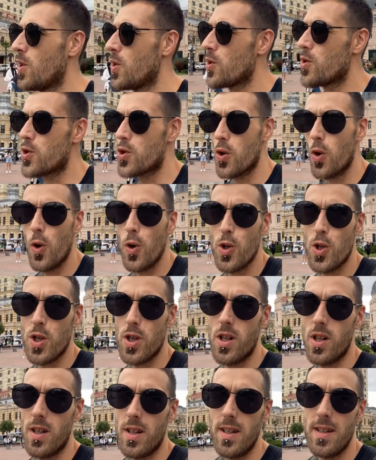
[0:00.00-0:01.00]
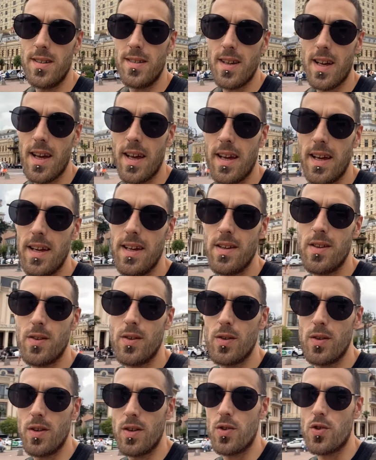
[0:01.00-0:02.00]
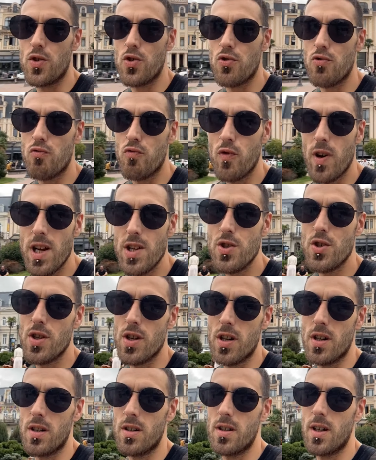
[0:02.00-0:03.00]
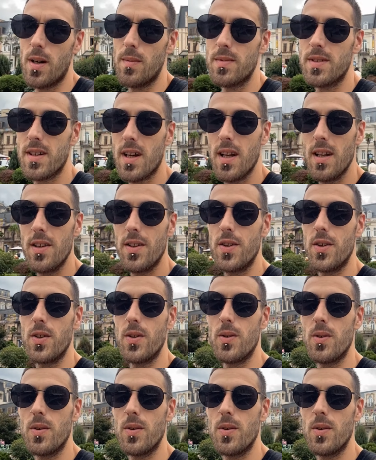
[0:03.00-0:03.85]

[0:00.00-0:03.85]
Georgia is a hidden treasure, I'm telling you.